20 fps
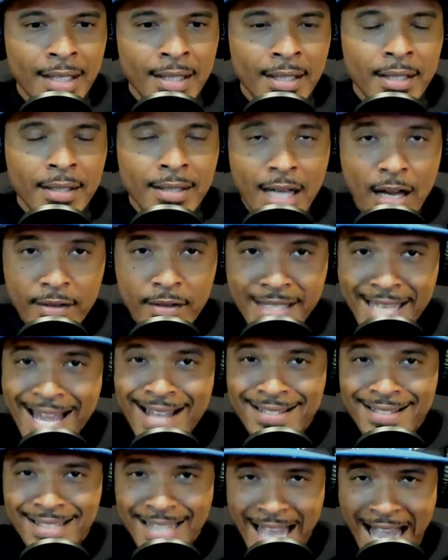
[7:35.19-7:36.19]
Now,
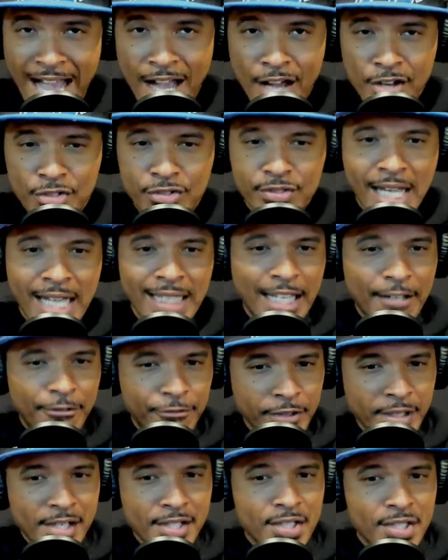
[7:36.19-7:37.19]
yes, I understand they
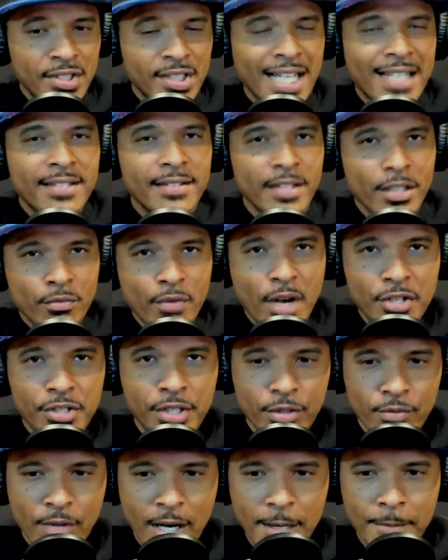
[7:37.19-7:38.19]
finished sixth in rushing,
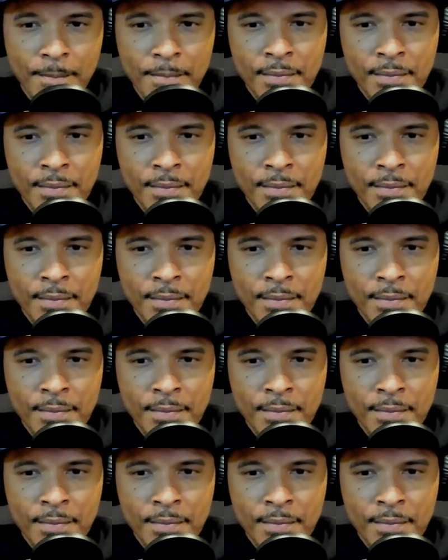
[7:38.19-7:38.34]
right?